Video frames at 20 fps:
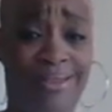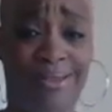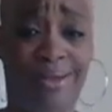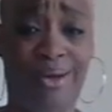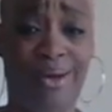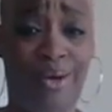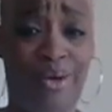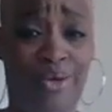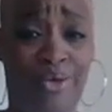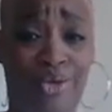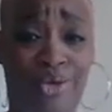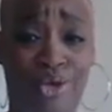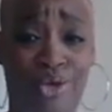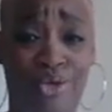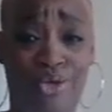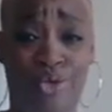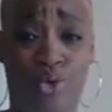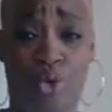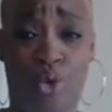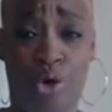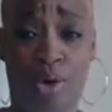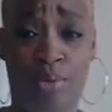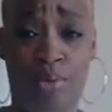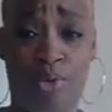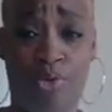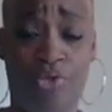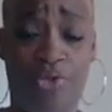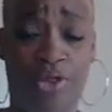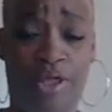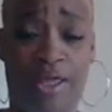this whole new
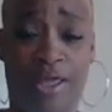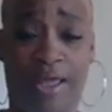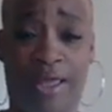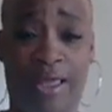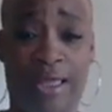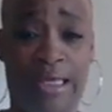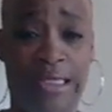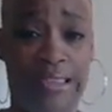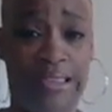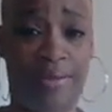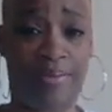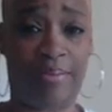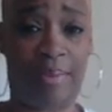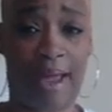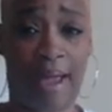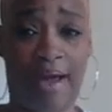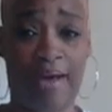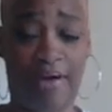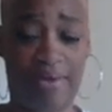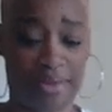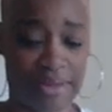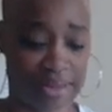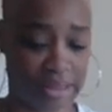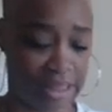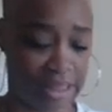normal thing is about.